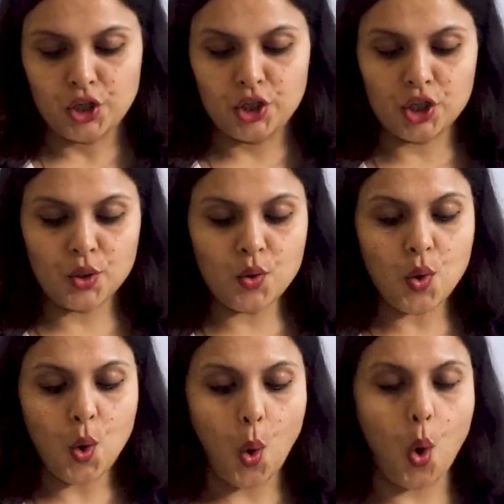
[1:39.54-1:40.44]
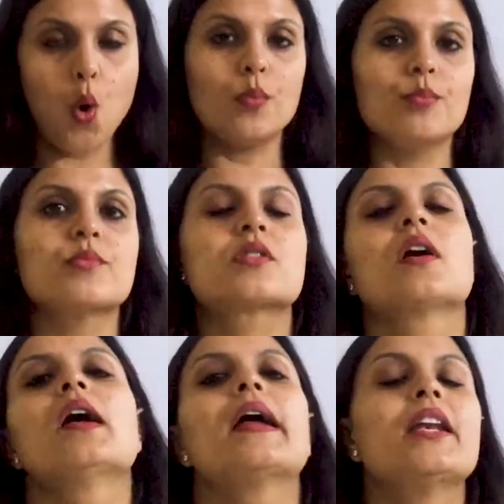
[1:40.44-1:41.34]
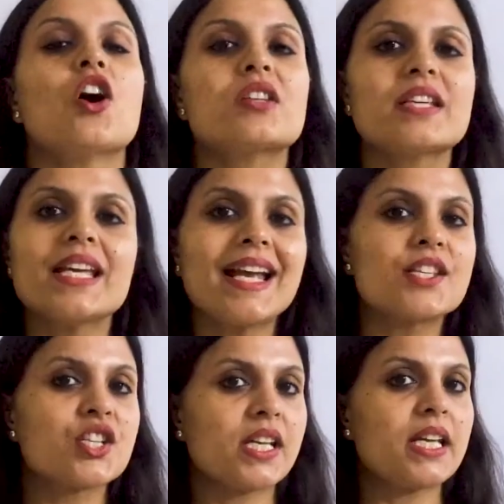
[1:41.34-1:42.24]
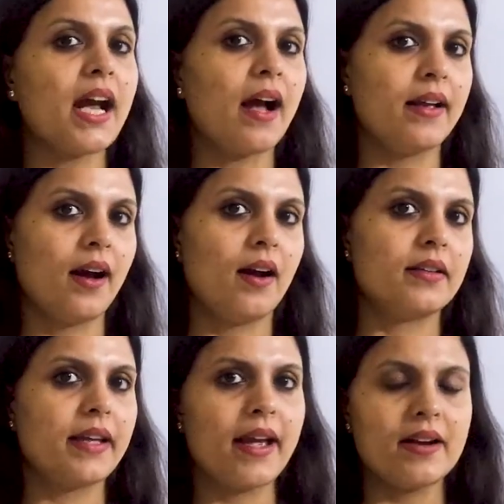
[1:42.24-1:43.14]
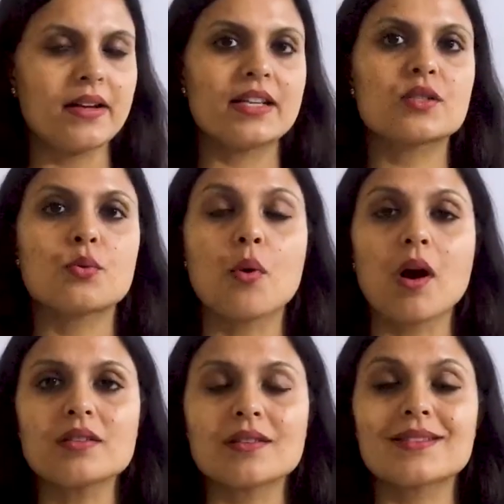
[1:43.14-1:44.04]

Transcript: new homes. Now, T-H-E-I-R, there is what?